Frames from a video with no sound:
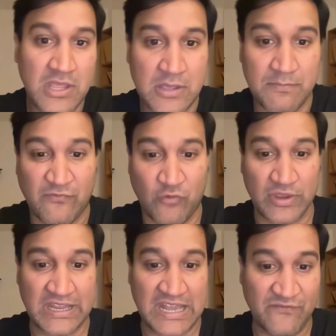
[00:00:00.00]
before
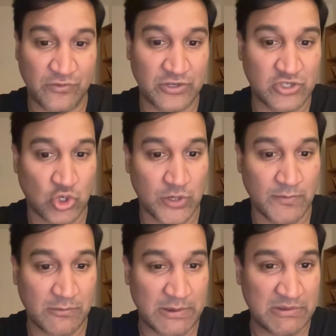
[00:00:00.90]
he left for the
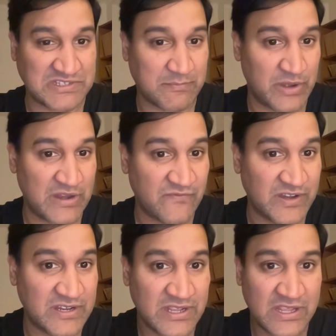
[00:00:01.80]
tournament when he was at
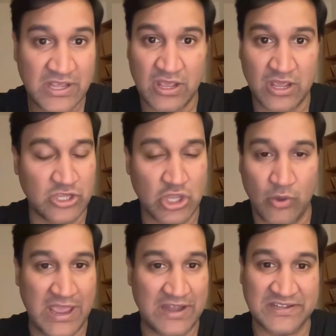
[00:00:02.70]
Brentford.
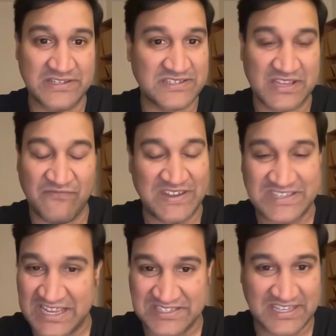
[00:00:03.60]
Johan is a
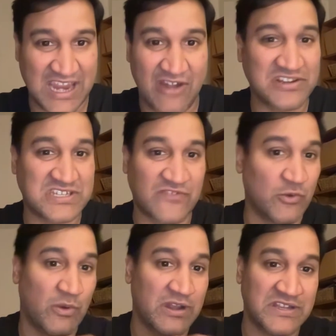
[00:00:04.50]
fantastic character. If you
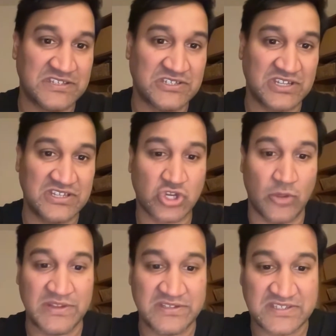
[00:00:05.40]
want to listen to his
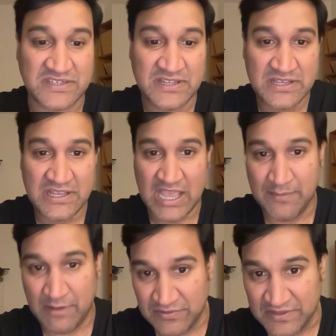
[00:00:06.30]
comments
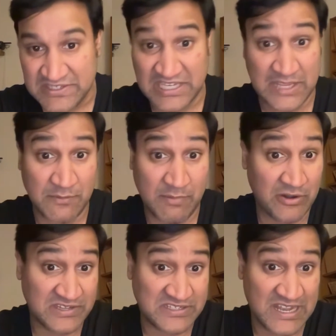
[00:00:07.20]
about the team, about
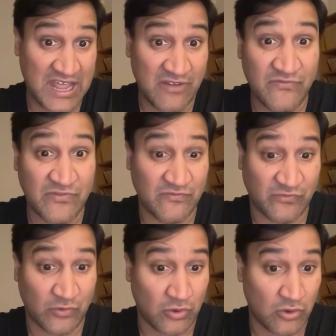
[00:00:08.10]
his love
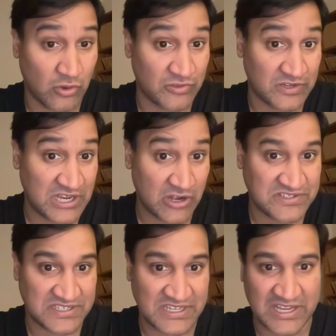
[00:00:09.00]
for the
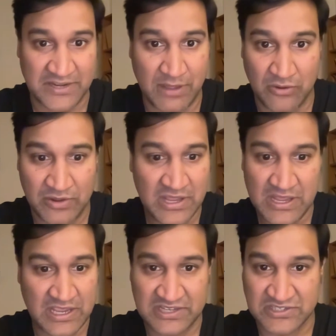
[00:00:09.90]
DRC and about
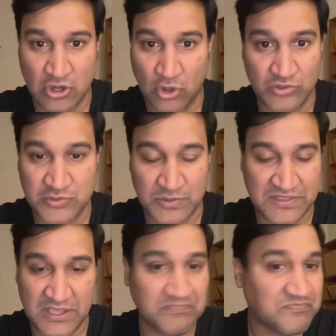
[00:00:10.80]
his goals with
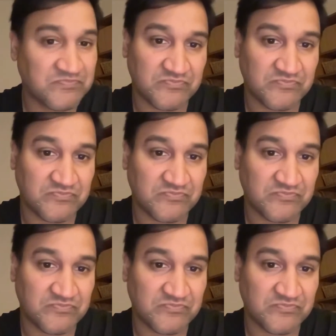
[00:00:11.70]
them,